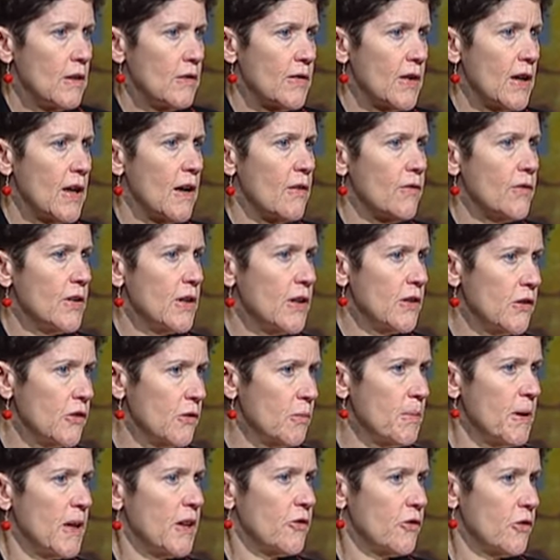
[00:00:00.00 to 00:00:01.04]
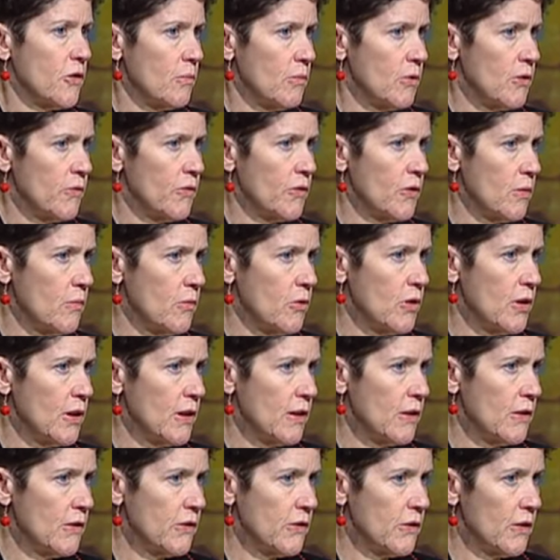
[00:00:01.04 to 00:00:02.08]
to have a spectrum of
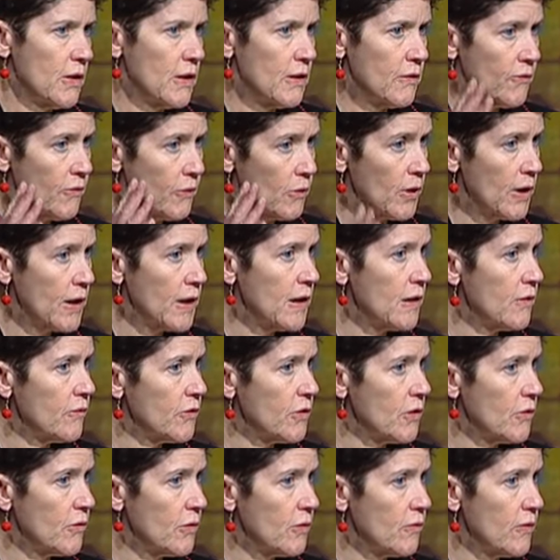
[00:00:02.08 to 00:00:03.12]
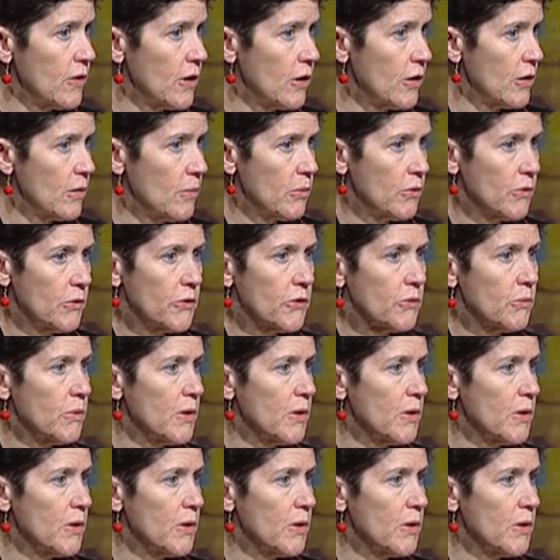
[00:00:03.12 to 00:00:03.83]
communities on a variety of different variables,